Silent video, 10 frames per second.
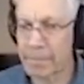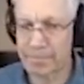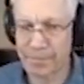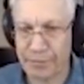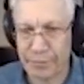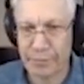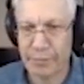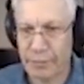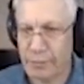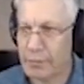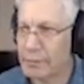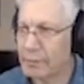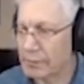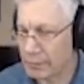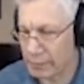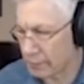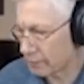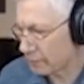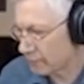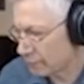
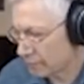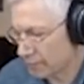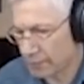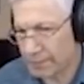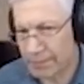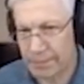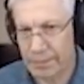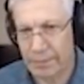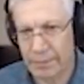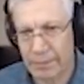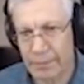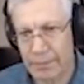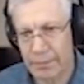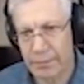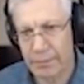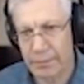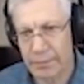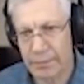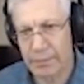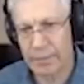
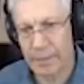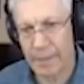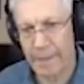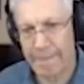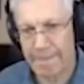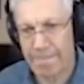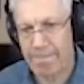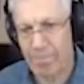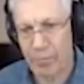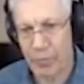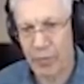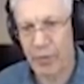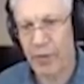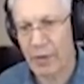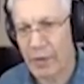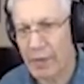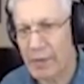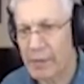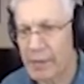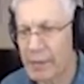
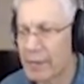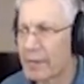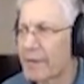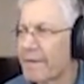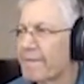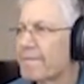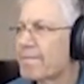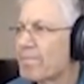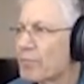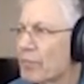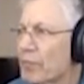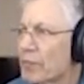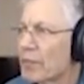The person shown says nothing.